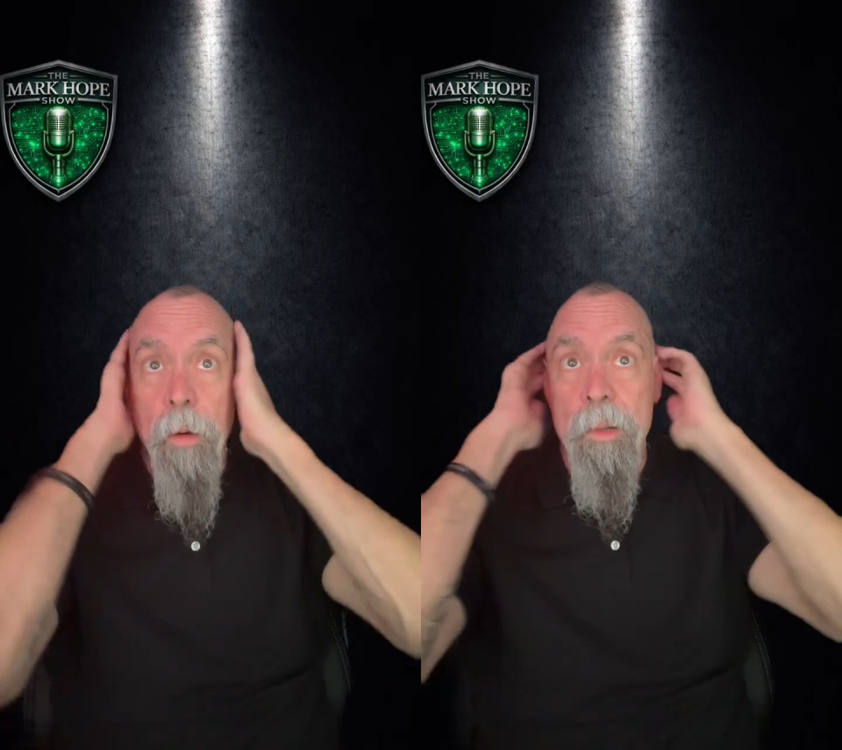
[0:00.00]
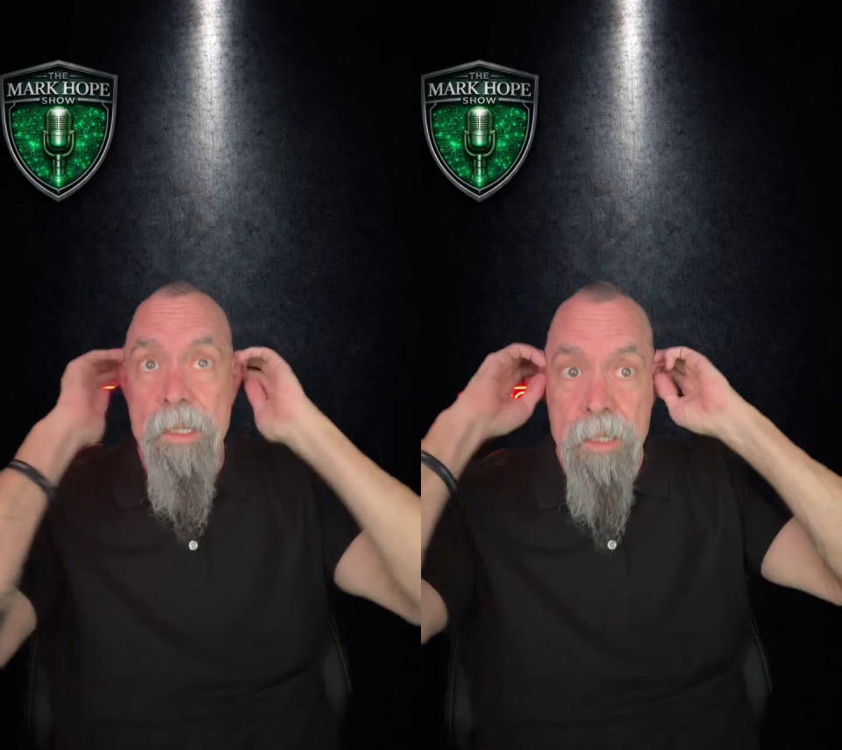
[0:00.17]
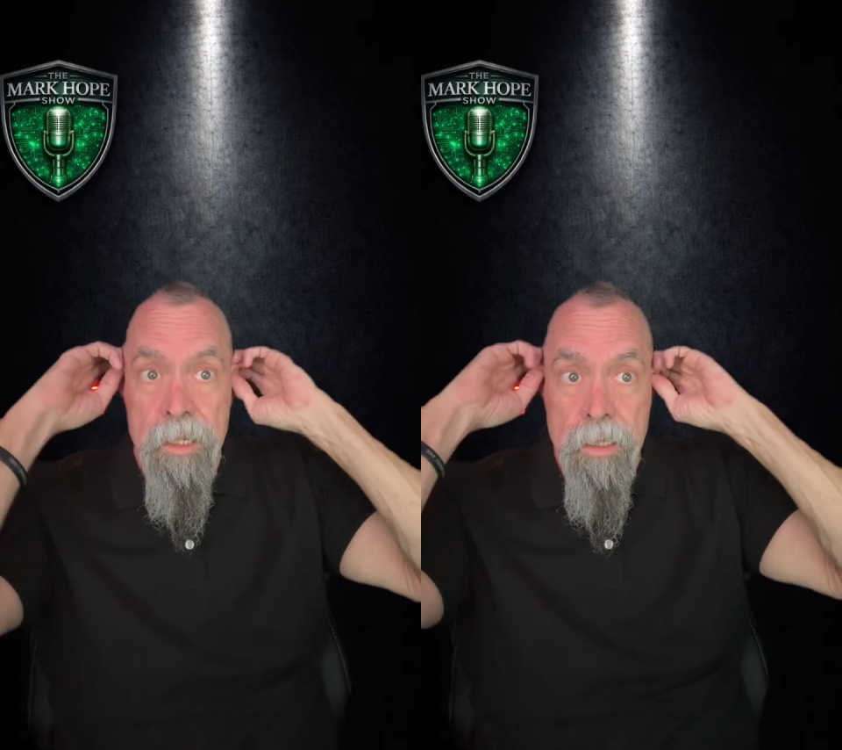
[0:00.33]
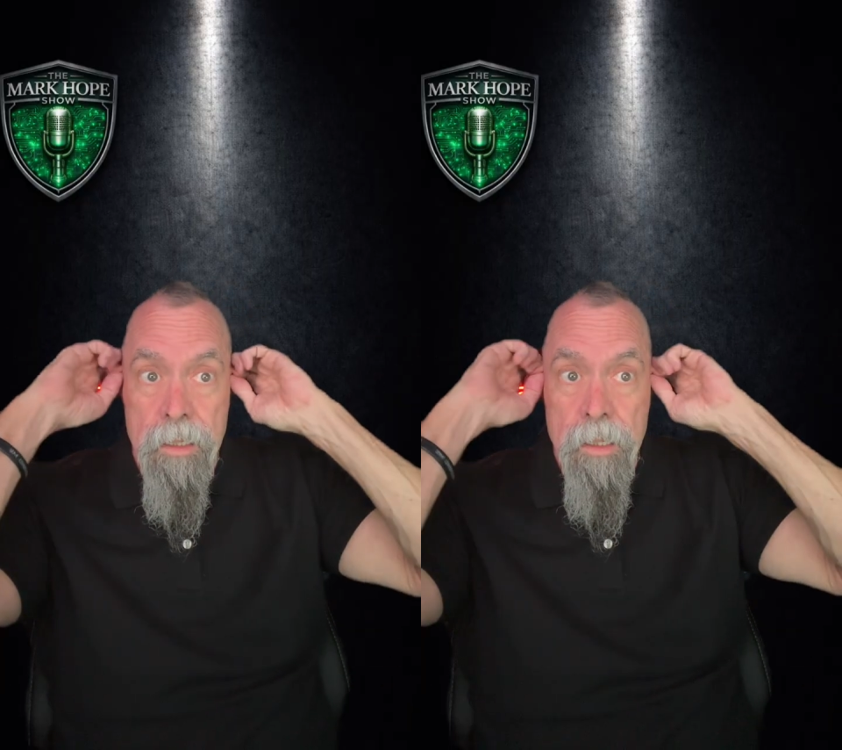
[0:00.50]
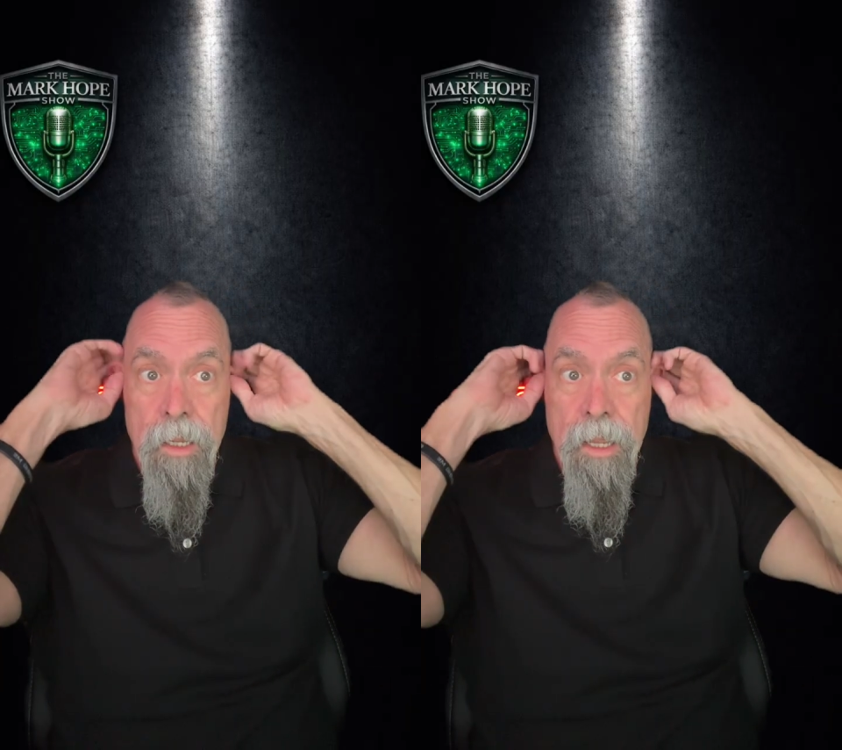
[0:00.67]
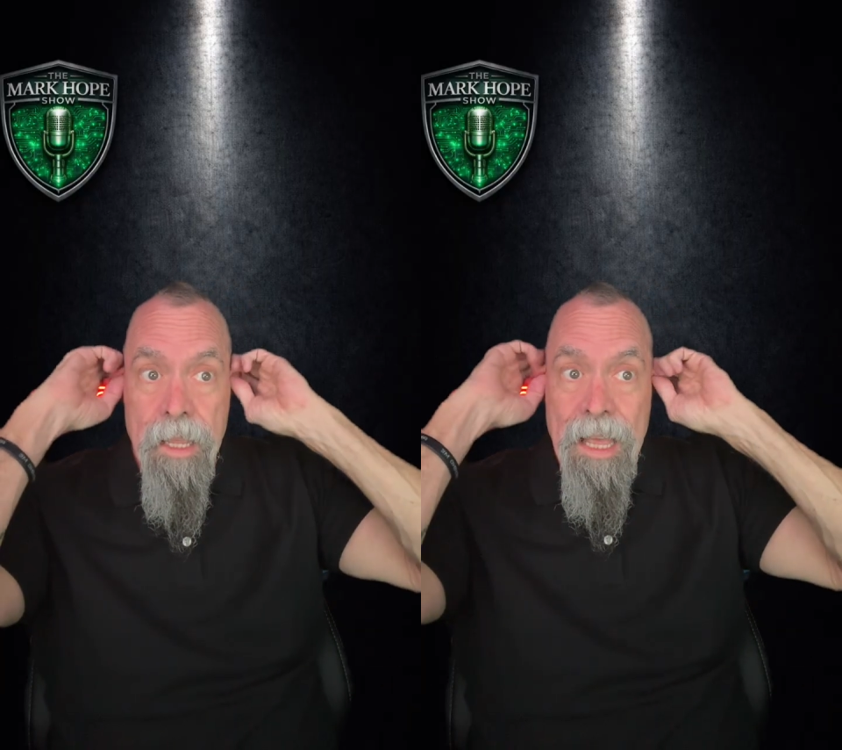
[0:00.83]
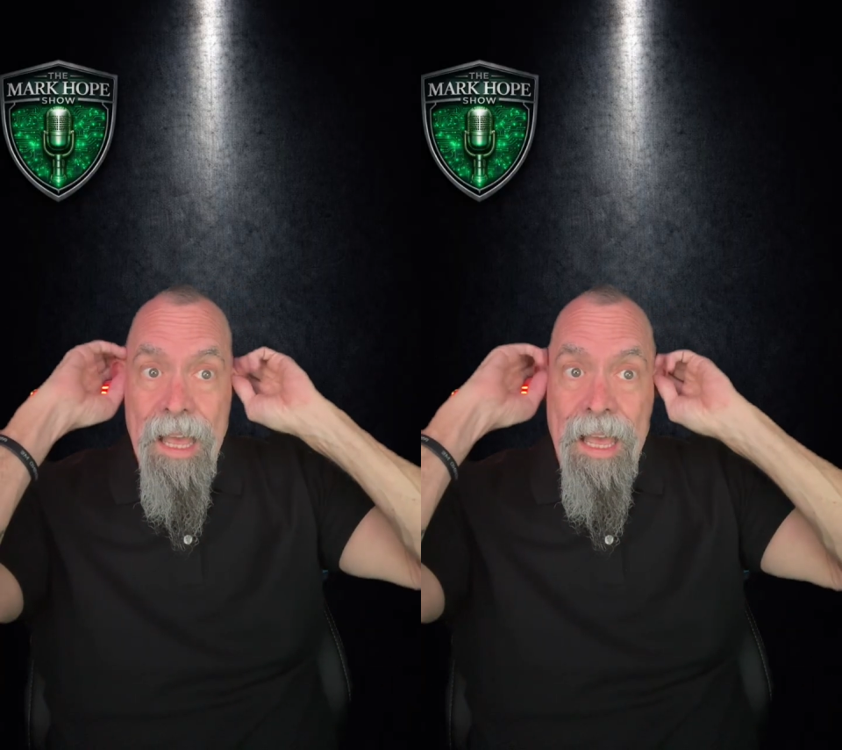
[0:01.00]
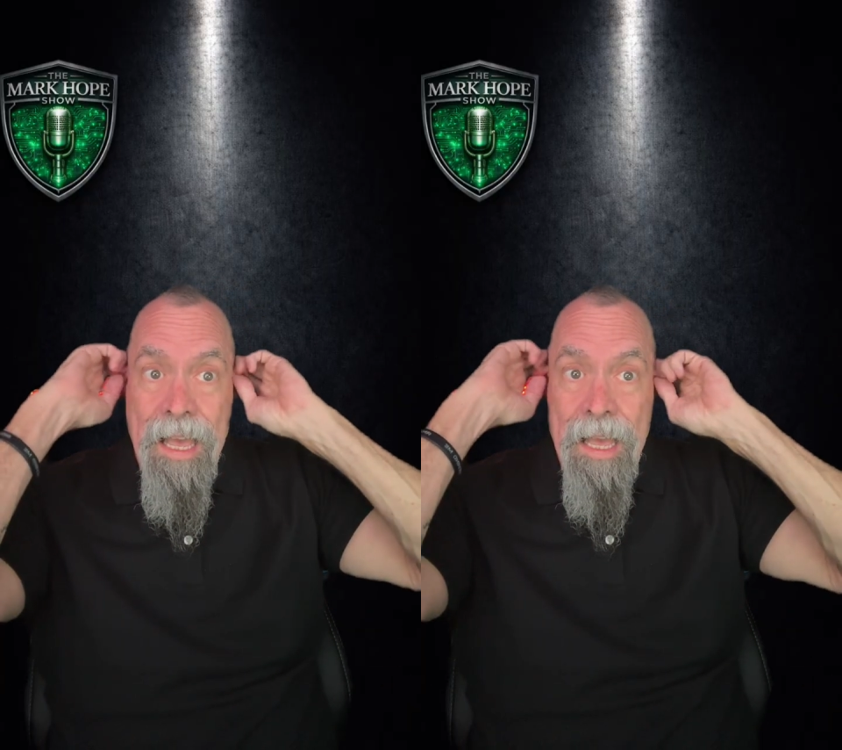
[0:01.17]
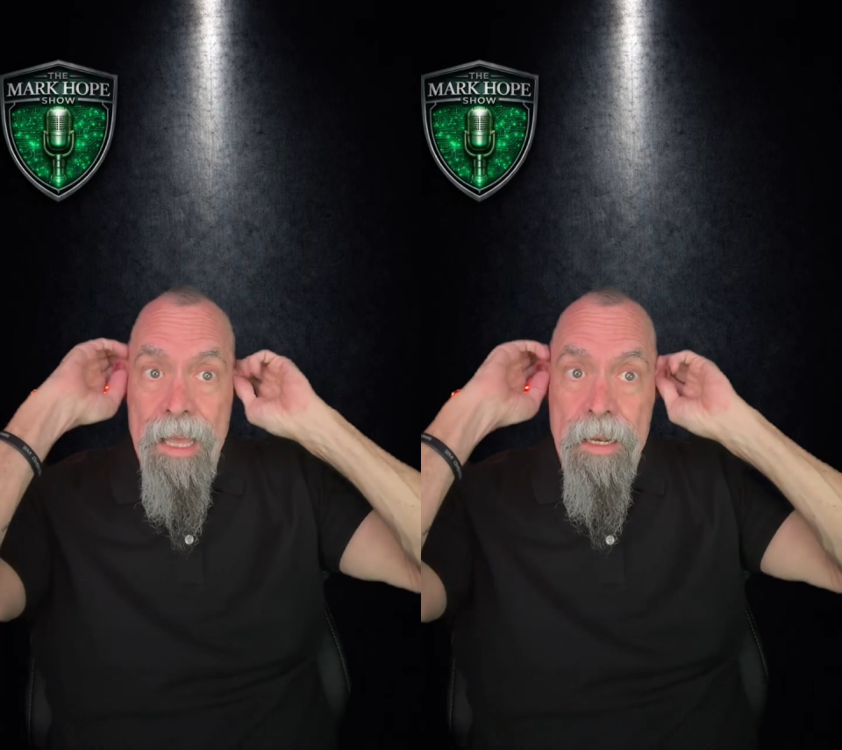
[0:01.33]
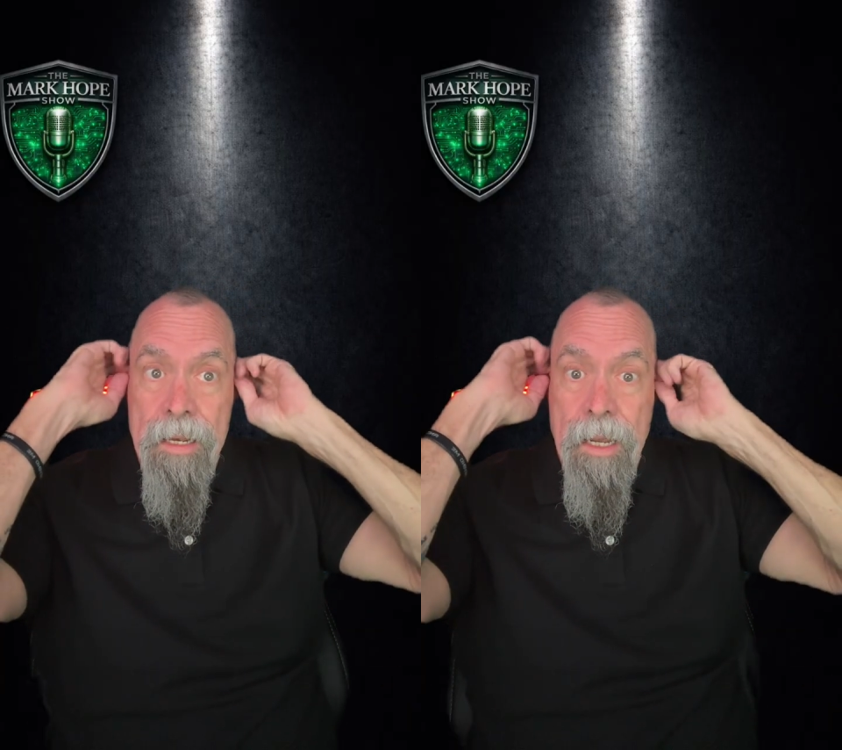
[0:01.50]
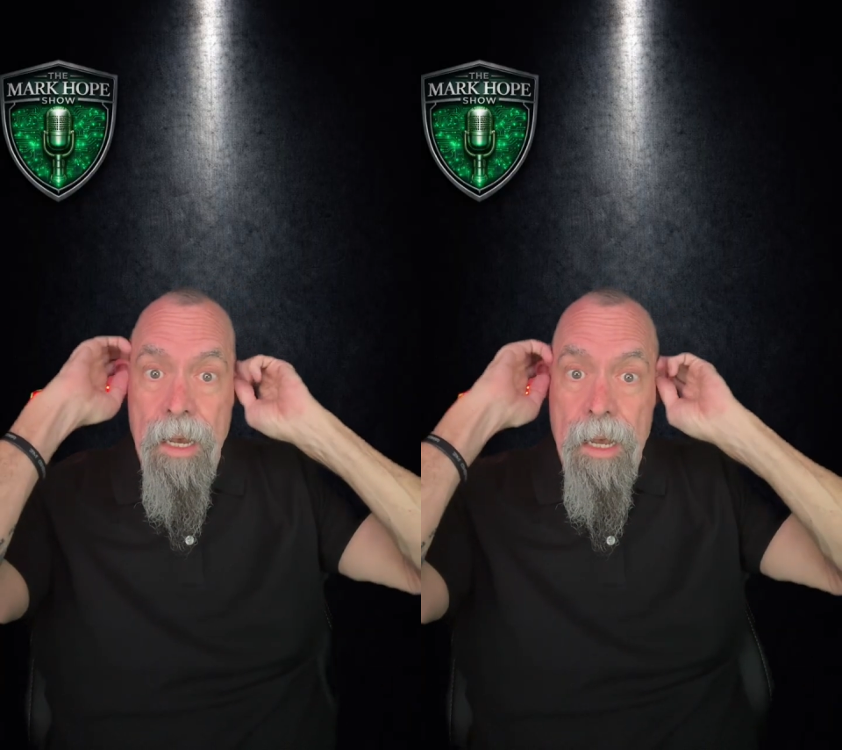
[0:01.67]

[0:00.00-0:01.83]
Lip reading: business, and